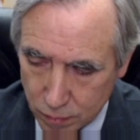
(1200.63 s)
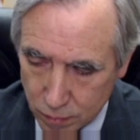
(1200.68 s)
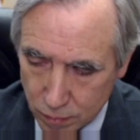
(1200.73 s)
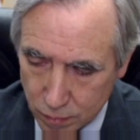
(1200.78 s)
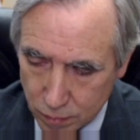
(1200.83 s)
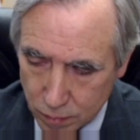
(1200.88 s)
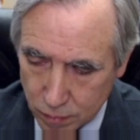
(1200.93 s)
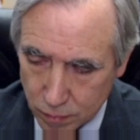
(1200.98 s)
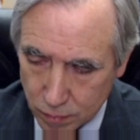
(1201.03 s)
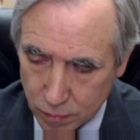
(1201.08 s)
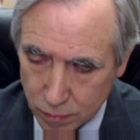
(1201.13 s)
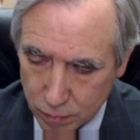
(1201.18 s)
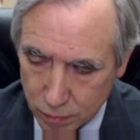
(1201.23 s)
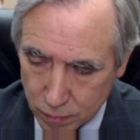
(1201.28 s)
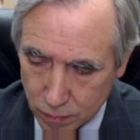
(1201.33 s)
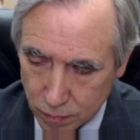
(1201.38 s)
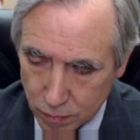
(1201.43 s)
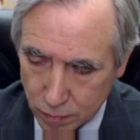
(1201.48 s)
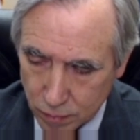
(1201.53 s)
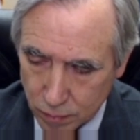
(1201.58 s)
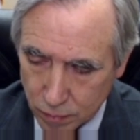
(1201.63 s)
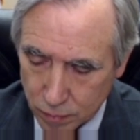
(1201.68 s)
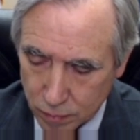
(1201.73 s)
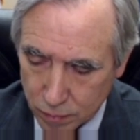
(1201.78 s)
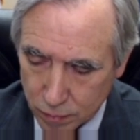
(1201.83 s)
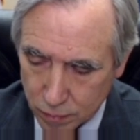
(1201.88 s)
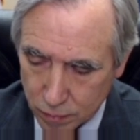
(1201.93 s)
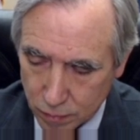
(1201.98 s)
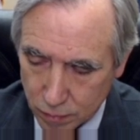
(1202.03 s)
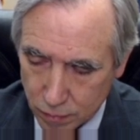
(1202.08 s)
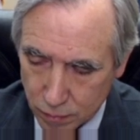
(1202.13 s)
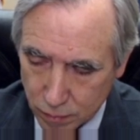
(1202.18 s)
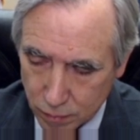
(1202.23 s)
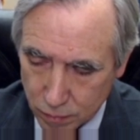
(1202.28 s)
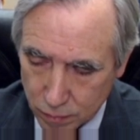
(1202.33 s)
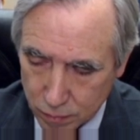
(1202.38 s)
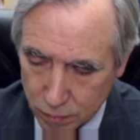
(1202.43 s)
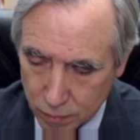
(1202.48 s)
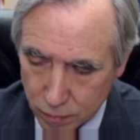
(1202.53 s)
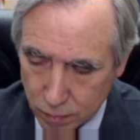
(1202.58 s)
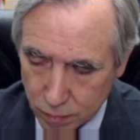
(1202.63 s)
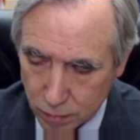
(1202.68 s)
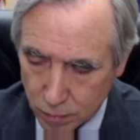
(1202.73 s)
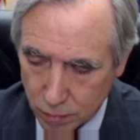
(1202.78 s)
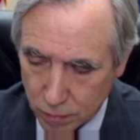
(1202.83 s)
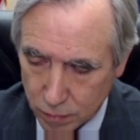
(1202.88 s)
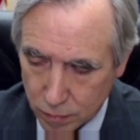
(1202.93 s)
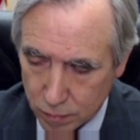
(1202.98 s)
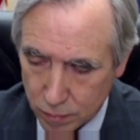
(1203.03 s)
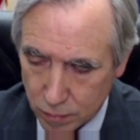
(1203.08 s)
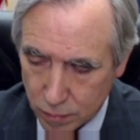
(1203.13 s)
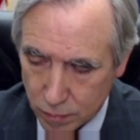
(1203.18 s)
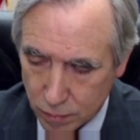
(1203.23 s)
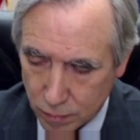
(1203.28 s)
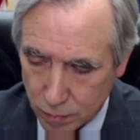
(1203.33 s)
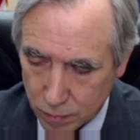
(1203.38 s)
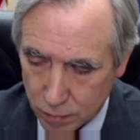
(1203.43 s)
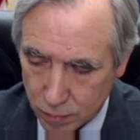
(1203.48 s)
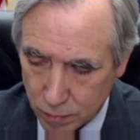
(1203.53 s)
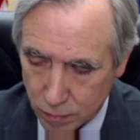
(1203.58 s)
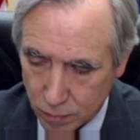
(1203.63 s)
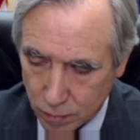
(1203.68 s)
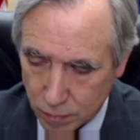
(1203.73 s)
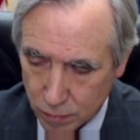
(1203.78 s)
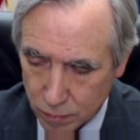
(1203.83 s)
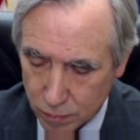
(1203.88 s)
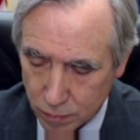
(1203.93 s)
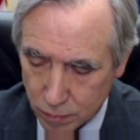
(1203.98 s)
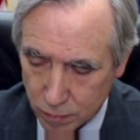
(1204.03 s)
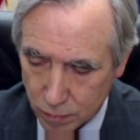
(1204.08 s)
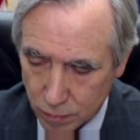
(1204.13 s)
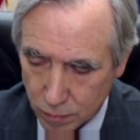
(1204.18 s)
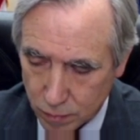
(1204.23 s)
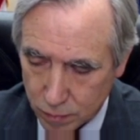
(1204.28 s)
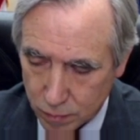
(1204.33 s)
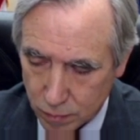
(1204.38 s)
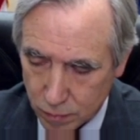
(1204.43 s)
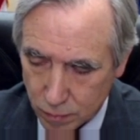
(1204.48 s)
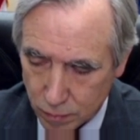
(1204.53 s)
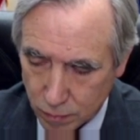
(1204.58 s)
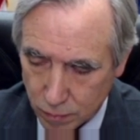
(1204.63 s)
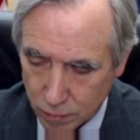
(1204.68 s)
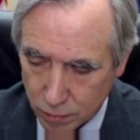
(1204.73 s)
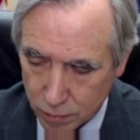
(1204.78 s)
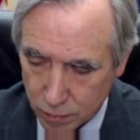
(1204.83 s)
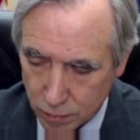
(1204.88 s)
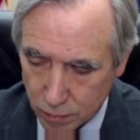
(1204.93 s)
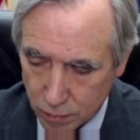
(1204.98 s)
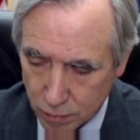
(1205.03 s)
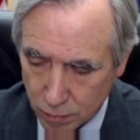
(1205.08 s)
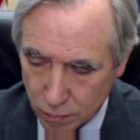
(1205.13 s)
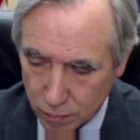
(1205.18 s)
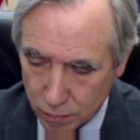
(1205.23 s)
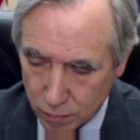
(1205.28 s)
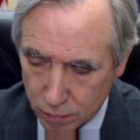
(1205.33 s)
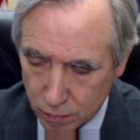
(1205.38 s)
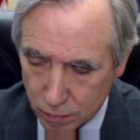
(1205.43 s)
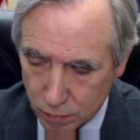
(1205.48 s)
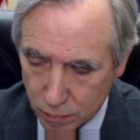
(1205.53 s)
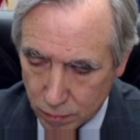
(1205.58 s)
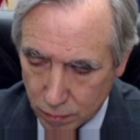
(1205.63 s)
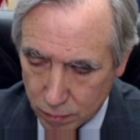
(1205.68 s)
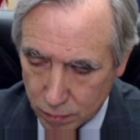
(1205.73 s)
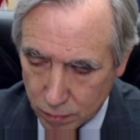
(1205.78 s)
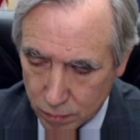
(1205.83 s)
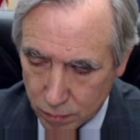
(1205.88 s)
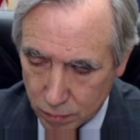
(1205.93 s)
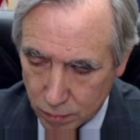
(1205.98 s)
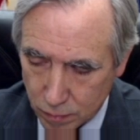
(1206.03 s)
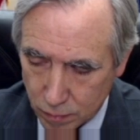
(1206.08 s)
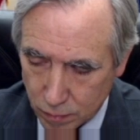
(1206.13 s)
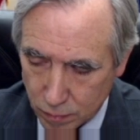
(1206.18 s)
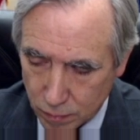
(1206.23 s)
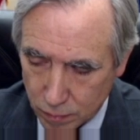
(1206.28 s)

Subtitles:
No words are spoken by the person on screen.